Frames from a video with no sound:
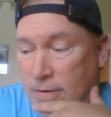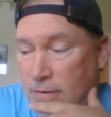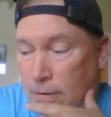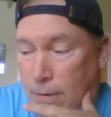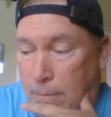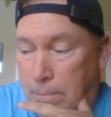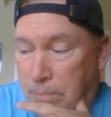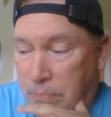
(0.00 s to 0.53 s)

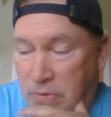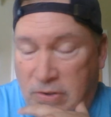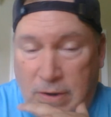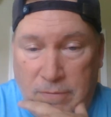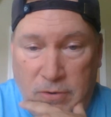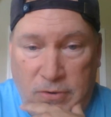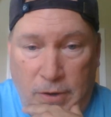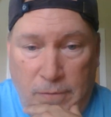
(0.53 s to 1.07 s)
So
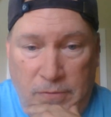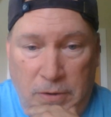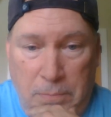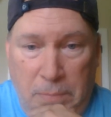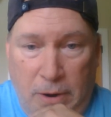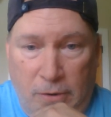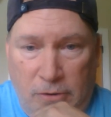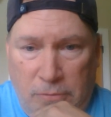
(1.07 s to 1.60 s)
save yourself the
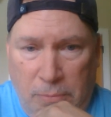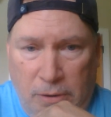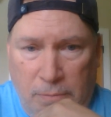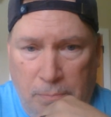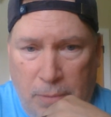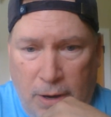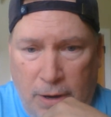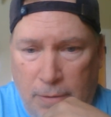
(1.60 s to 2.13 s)

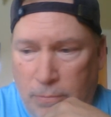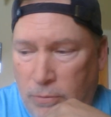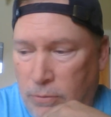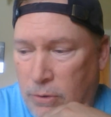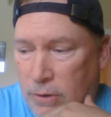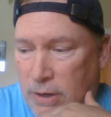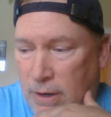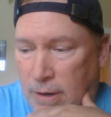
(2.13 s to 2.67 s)
embarrassment by
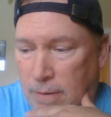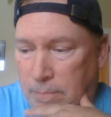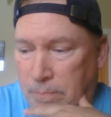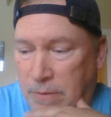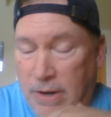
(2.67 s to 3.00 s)
looking.